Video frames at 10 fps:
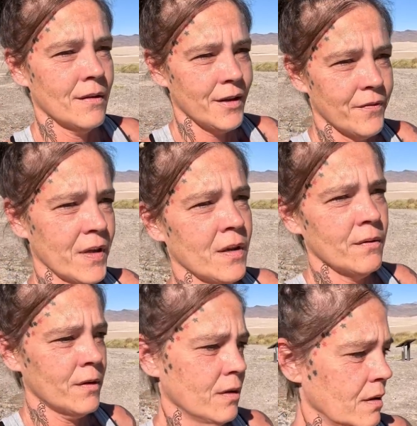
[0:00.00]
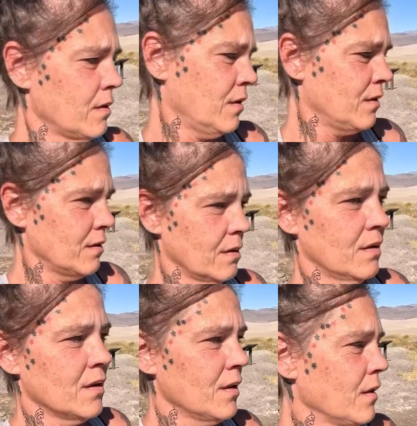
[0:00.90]
I found
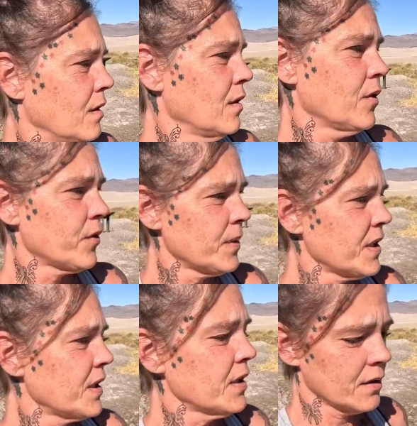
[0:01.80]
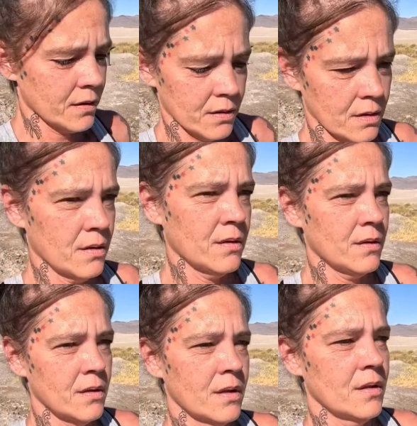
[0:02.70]
3
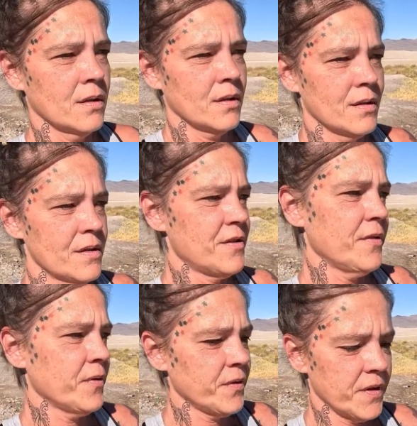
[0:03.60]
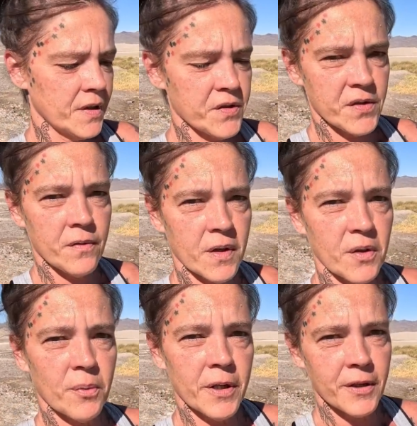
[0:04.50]
different things of
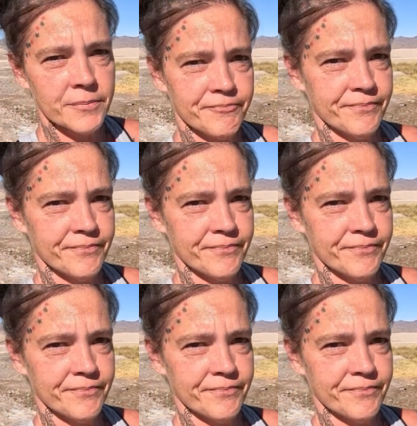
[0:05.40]
underwear.